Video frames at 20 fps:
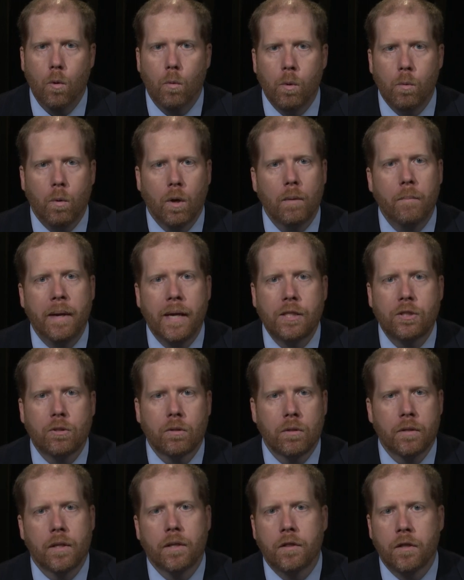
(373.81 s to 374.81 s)
We want to make
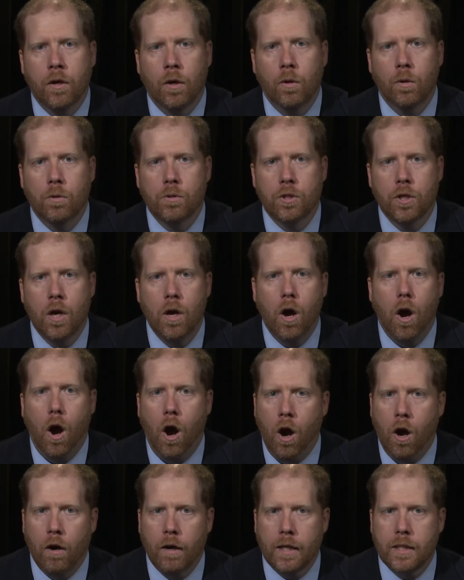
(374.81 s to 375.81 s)
sure that those
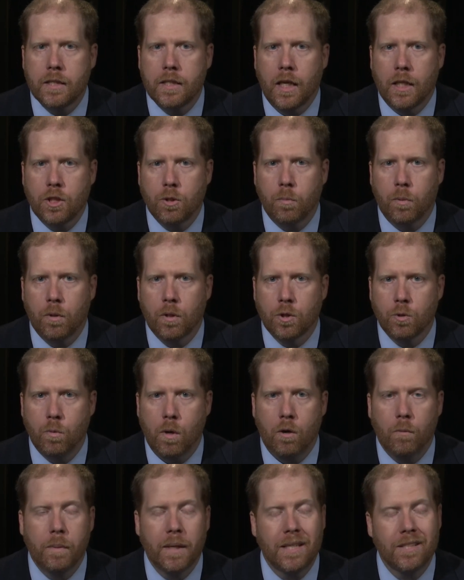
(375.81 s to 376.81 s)
are accessible as
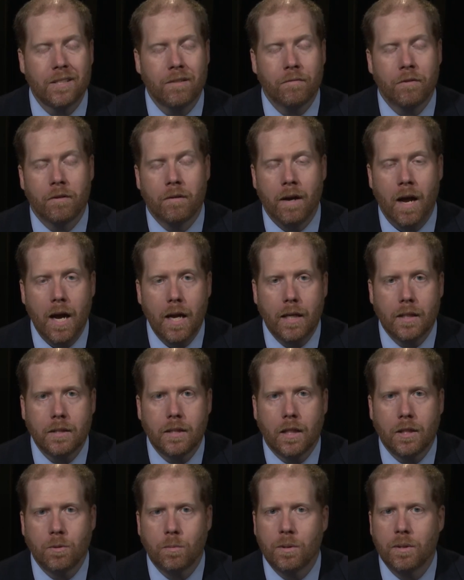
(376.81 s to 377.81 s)
well, because if they're not
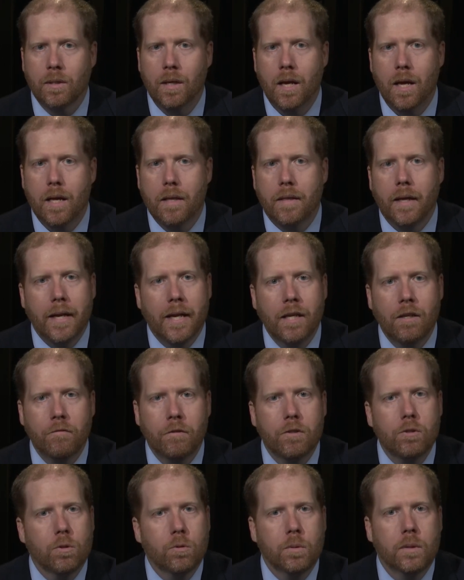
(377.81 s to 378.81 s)
accessible, then
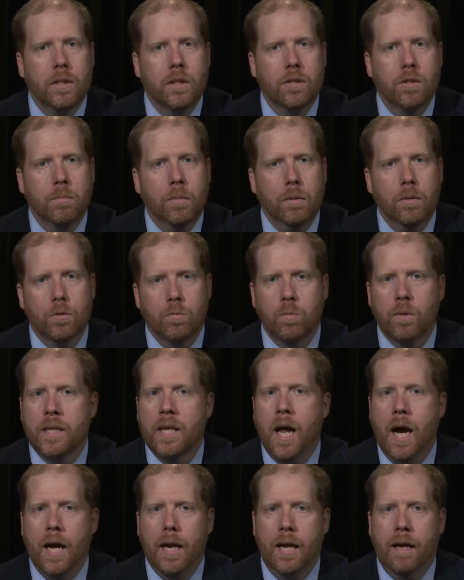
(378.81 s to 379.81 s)
individuals with disabilities would
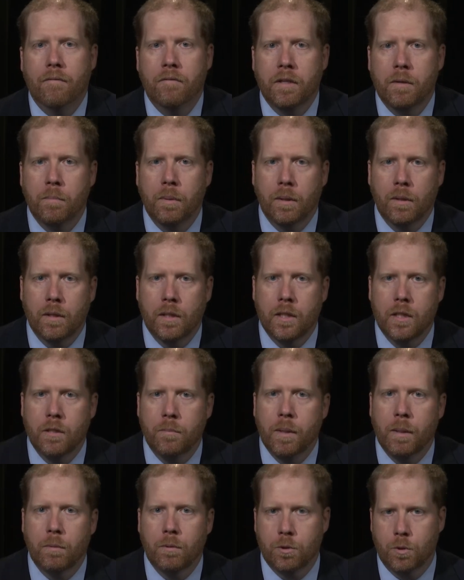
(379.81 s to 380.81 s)
not have the ability to
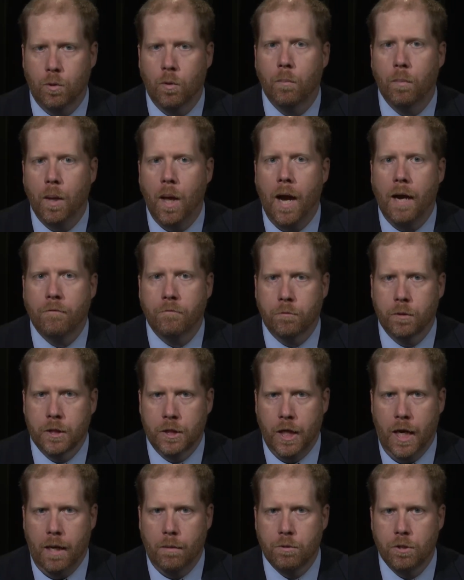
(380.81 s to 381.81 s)
be able to apply for
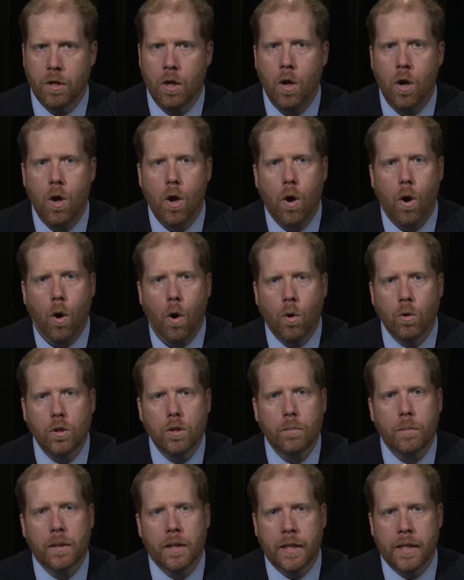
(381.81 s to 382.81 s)
jobs.
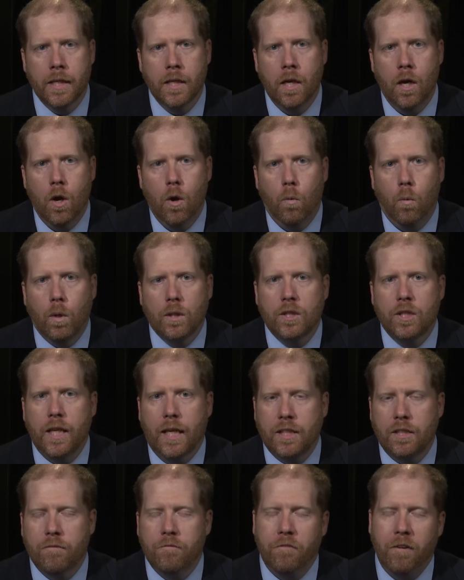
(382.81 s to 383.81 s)
Ultimately, what
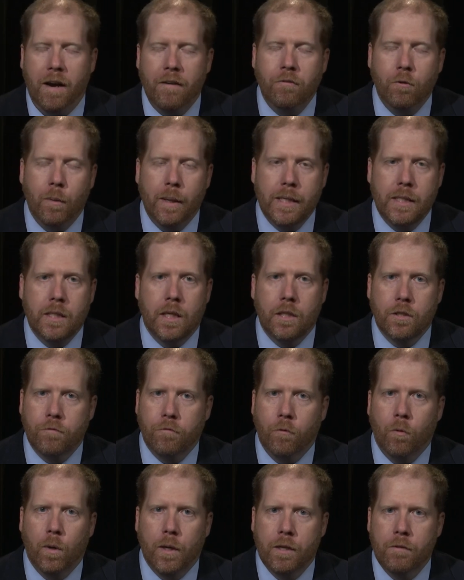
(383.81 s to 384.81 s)
Section 508 does
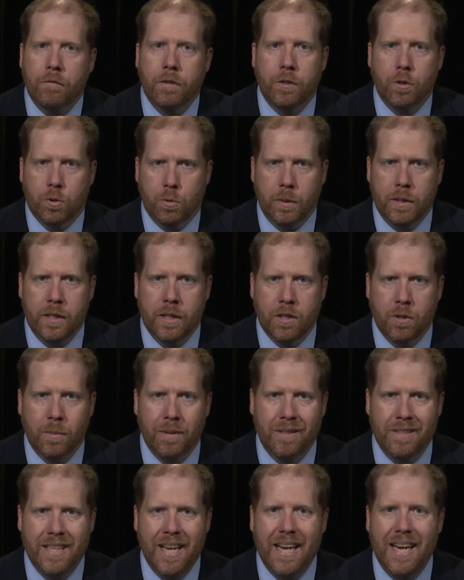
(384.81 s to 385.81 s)
for individuals with
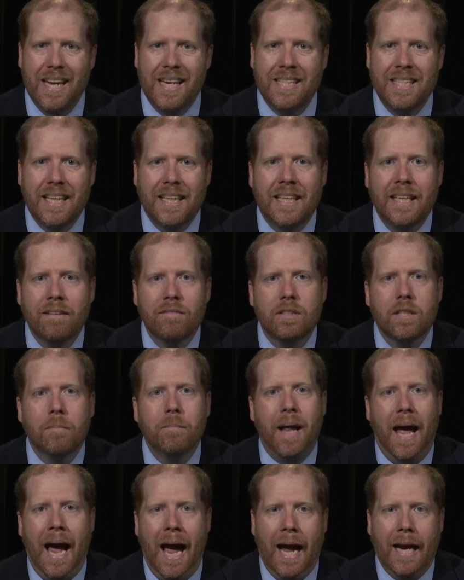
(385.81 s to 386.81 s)
disabilities is it gives
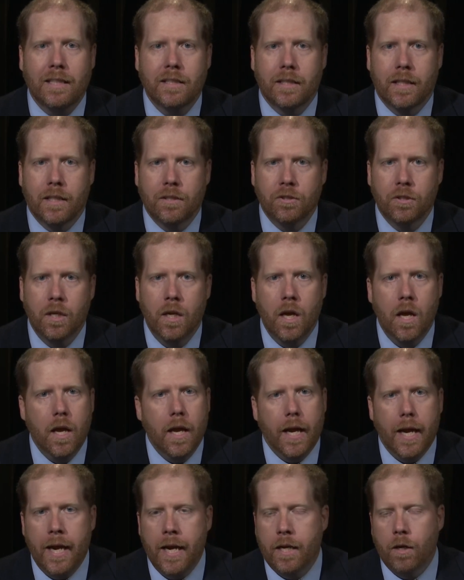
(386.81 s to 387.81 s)
them access
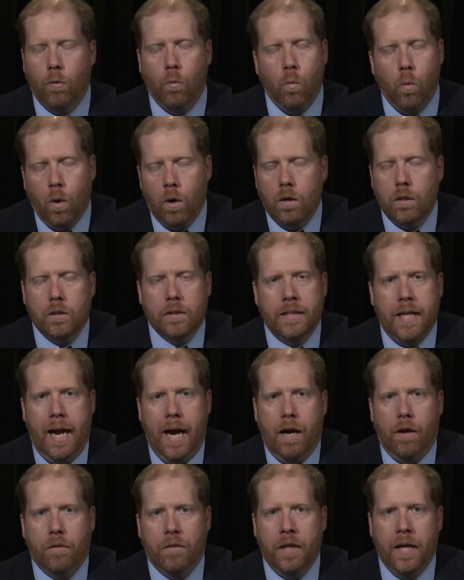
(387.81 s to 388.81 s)
in a world
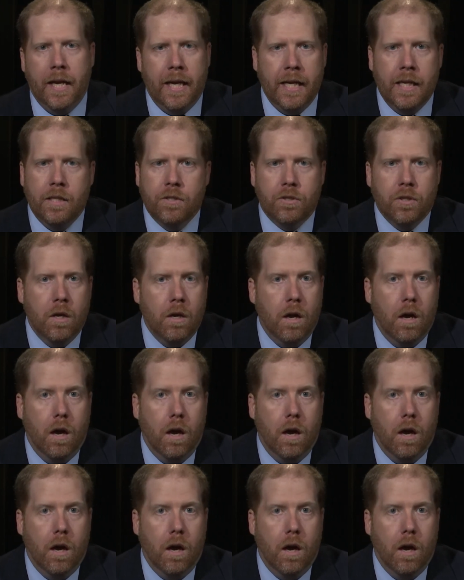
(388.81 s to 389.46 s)
now that is